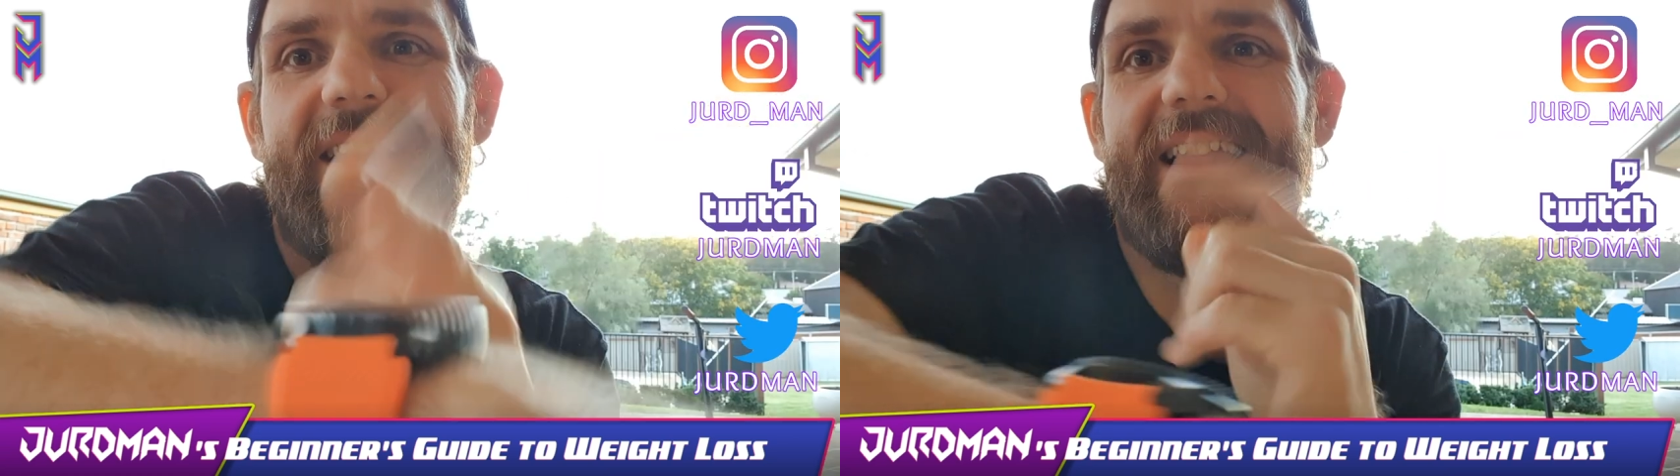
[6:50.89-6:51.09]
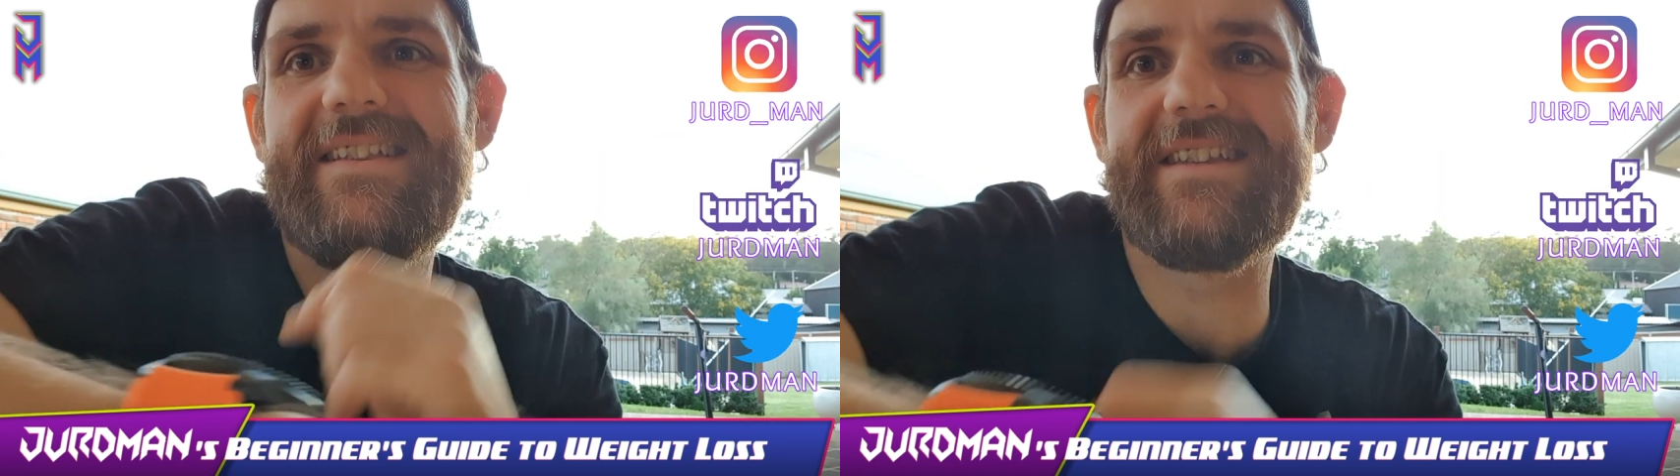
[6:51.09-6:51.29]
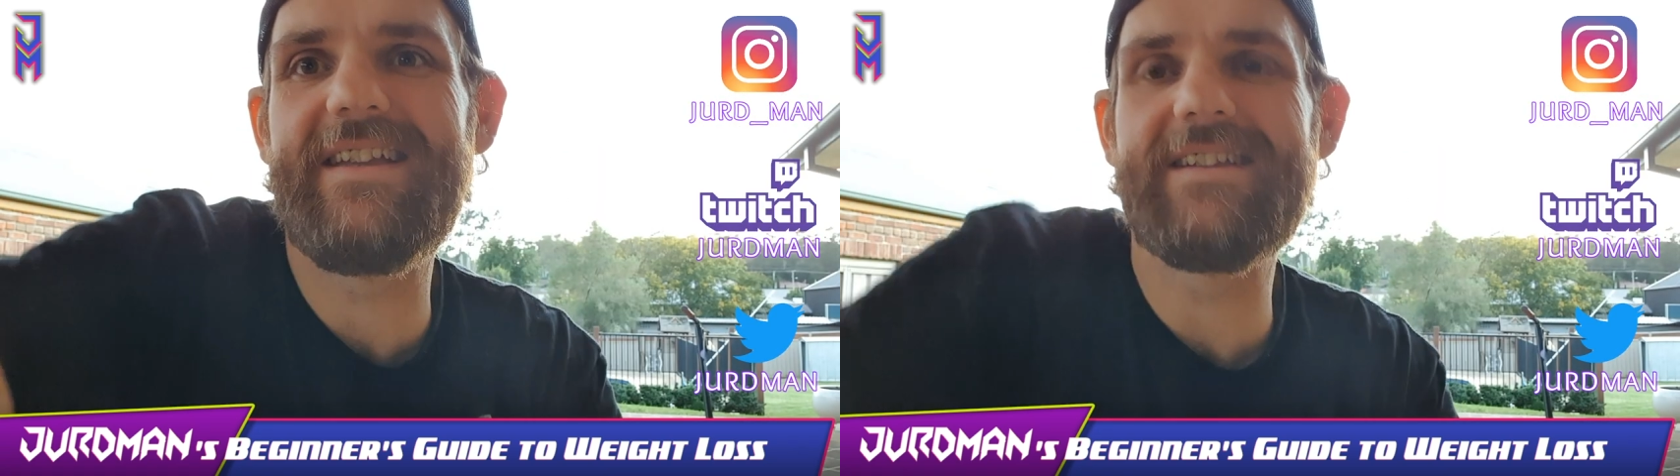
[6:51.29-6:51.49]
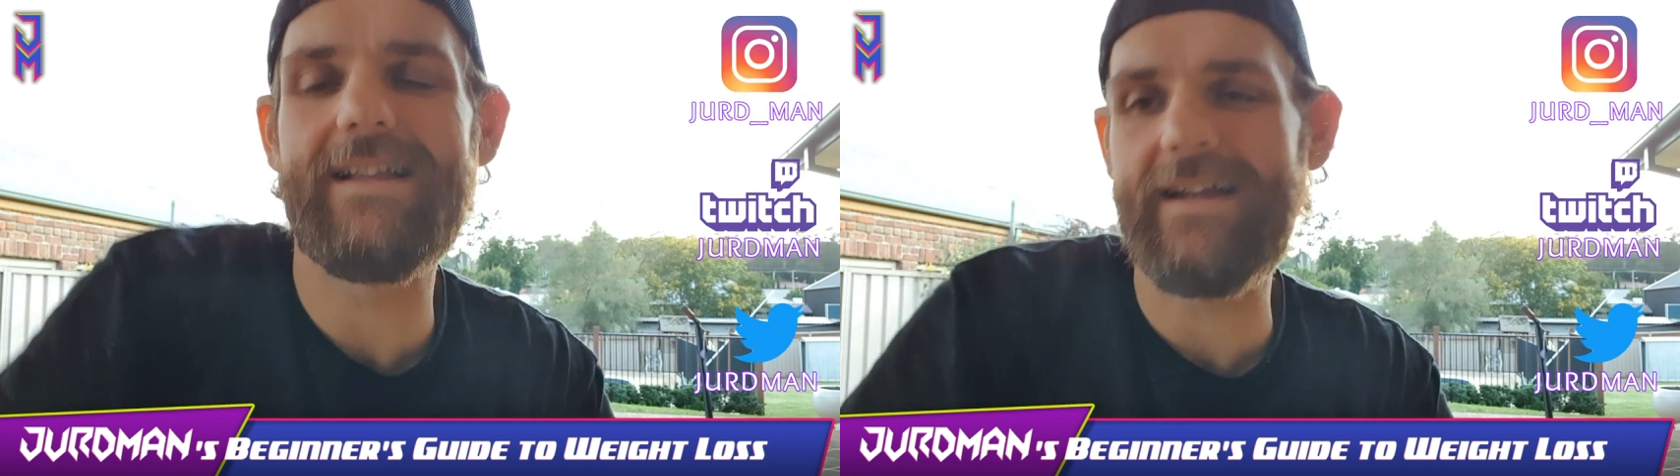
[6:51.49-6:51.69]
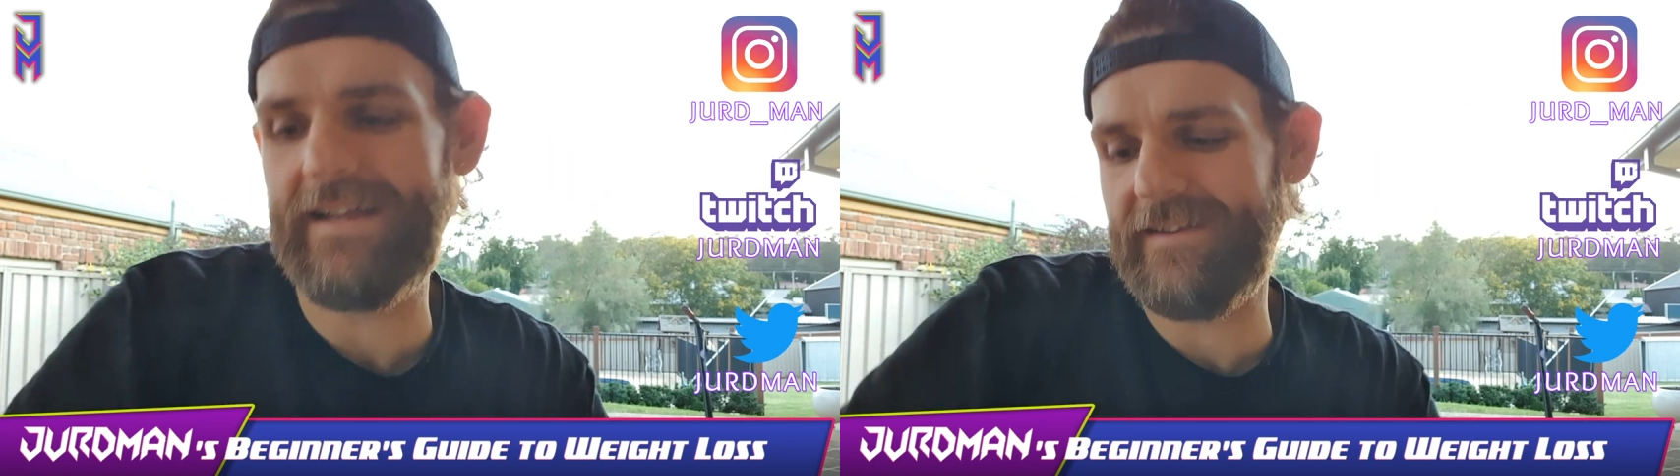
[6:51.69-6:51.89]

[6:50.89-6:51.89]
the lens needs cleaning.